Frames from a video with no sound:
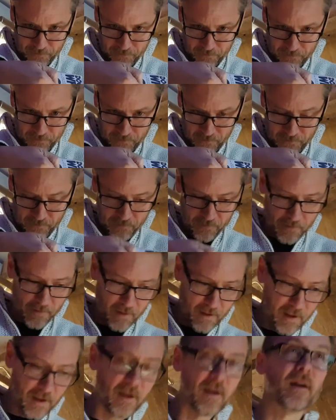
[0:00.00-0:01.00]
not gonna lie, I
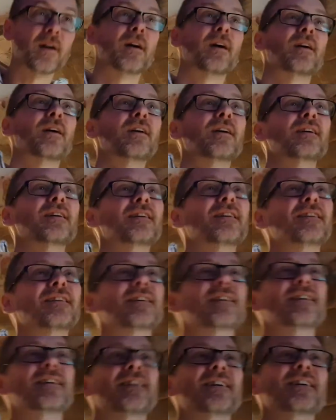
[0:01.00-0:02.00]
spent an hour just
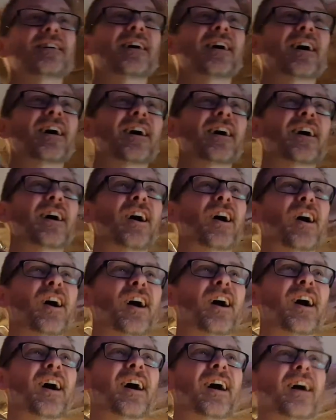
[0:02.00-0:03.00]
trying to think of what to
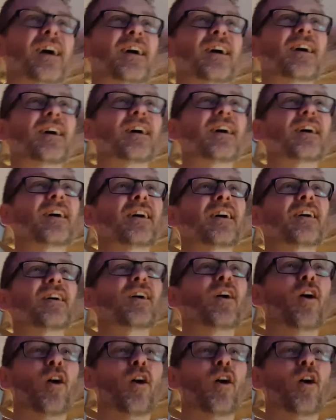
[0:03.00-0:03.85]
do for the design.